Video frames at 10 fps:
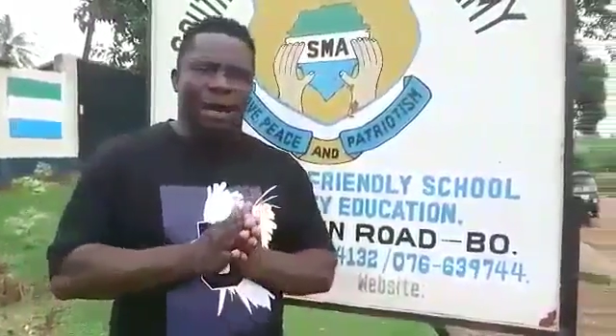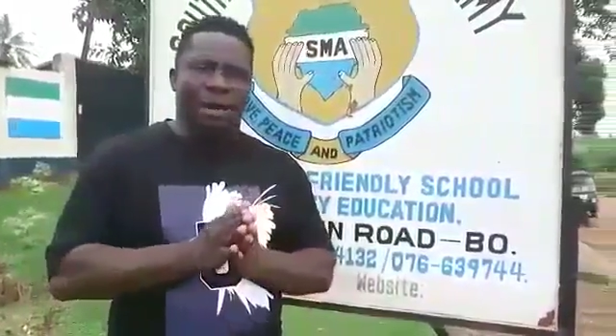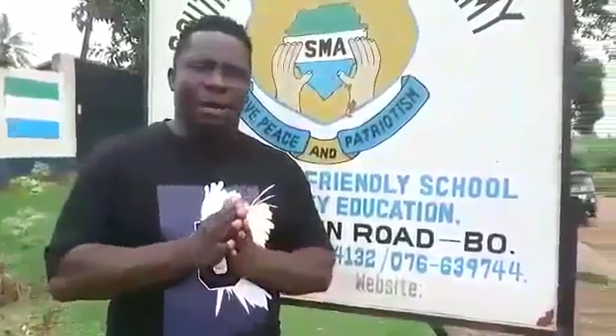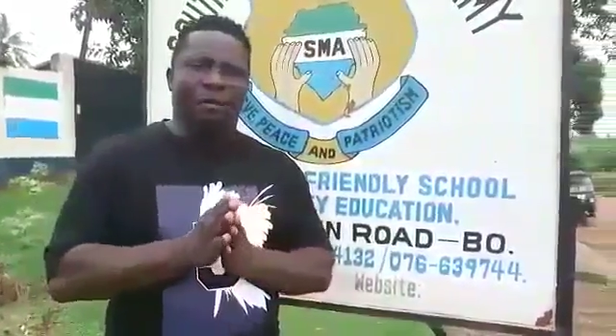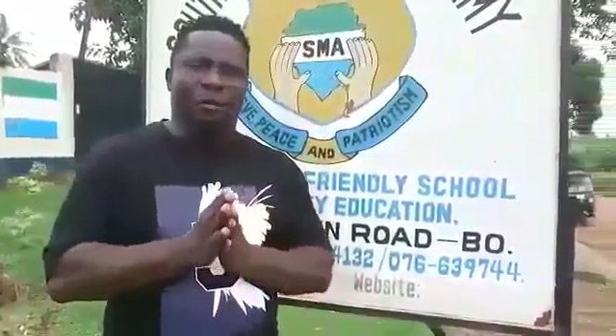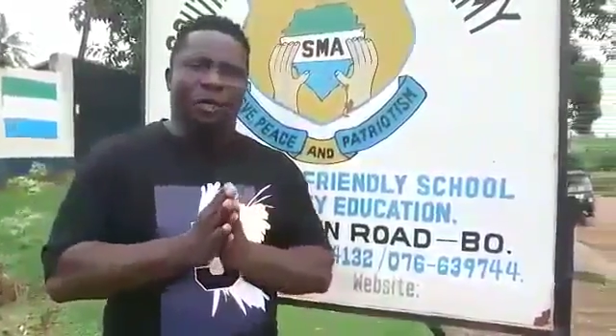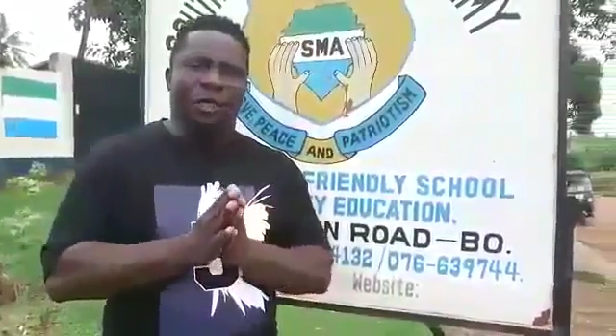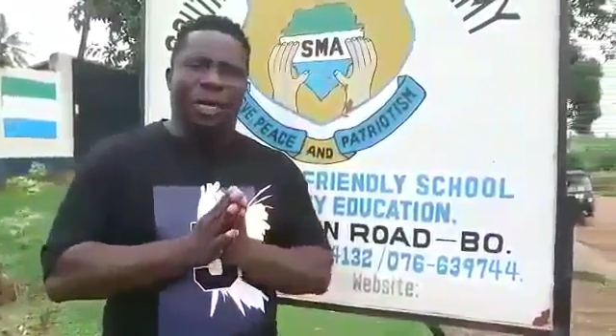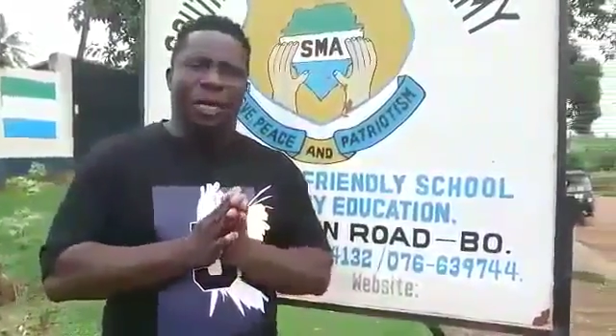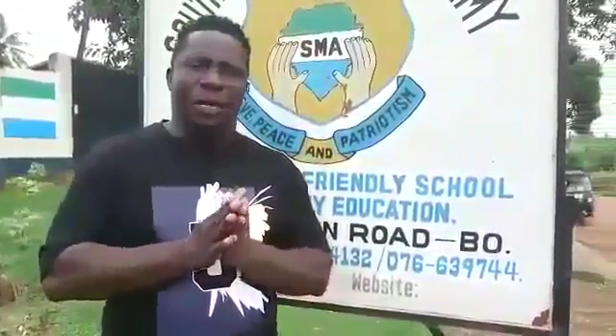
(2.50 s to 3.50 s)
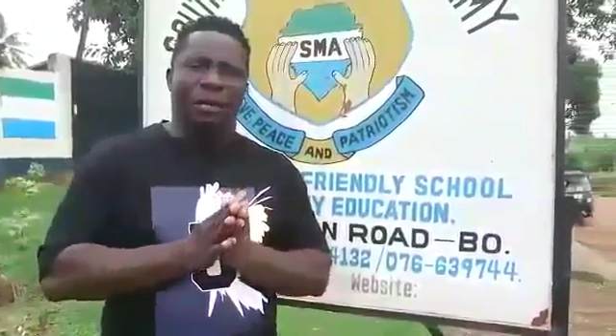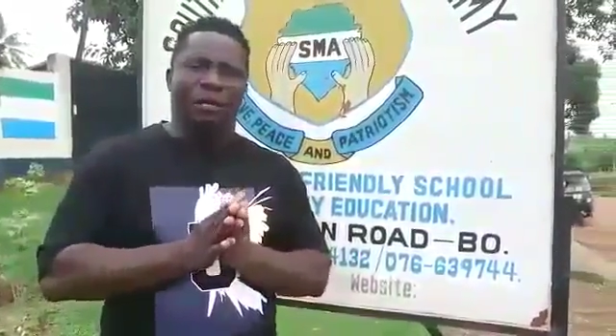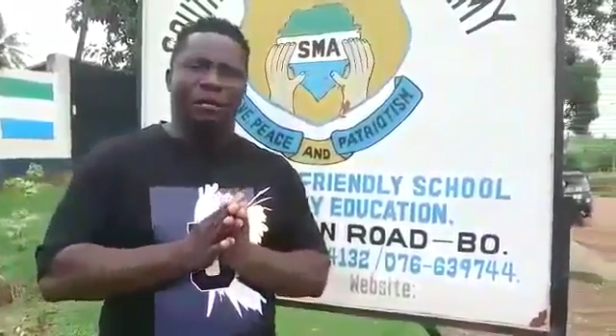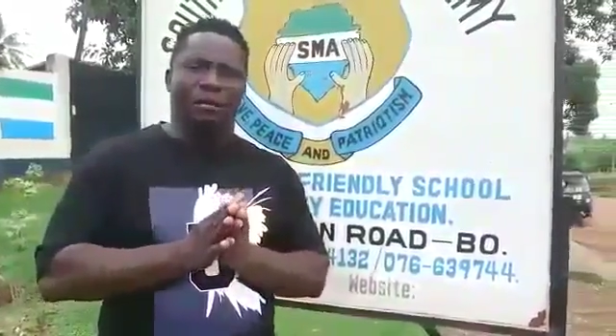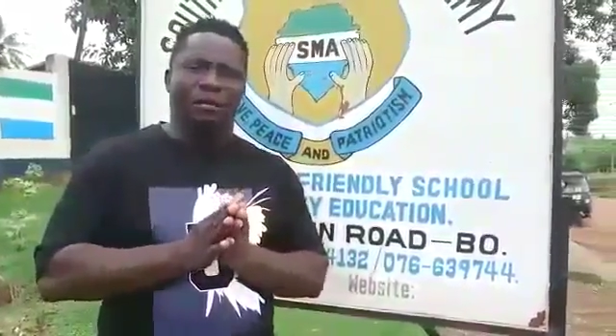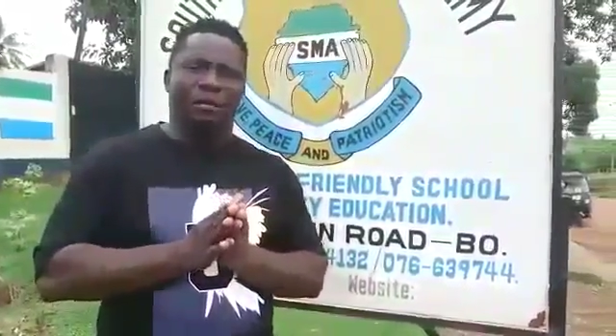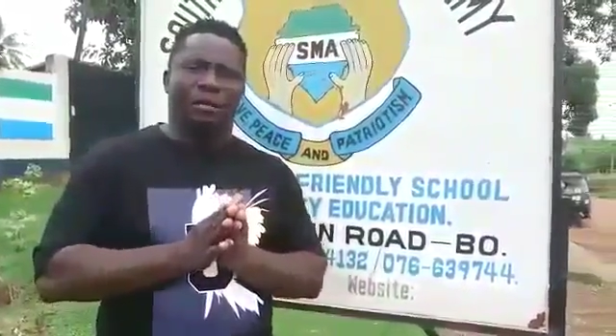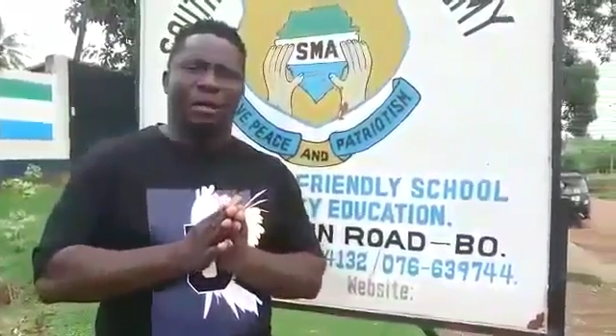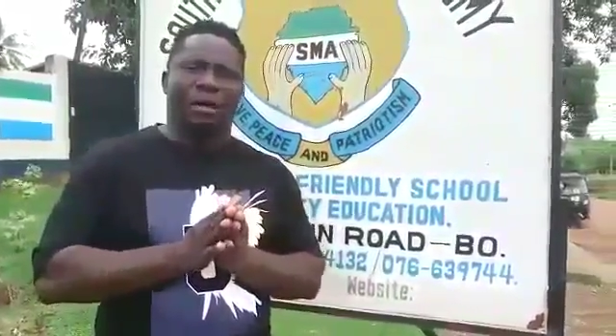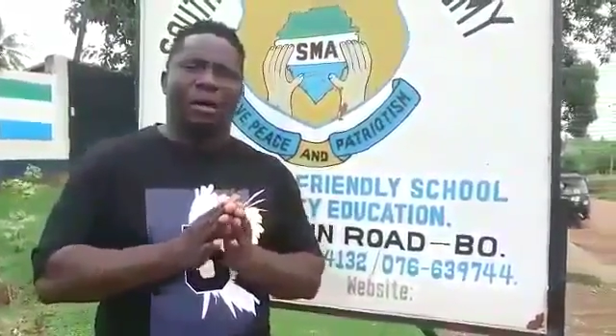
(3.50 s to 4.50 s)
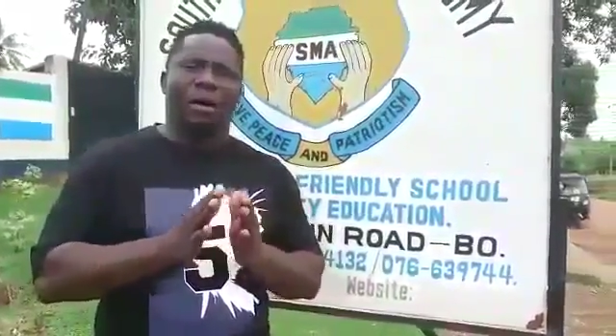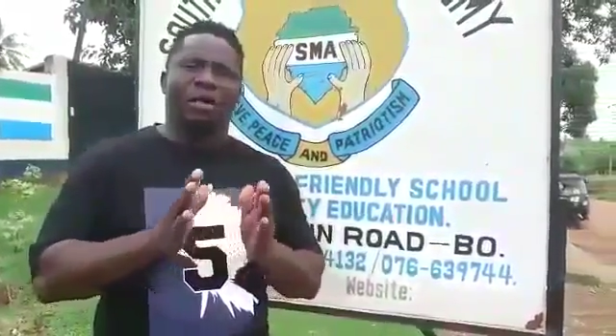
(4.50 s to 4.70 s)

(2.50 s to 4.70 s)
want to tell all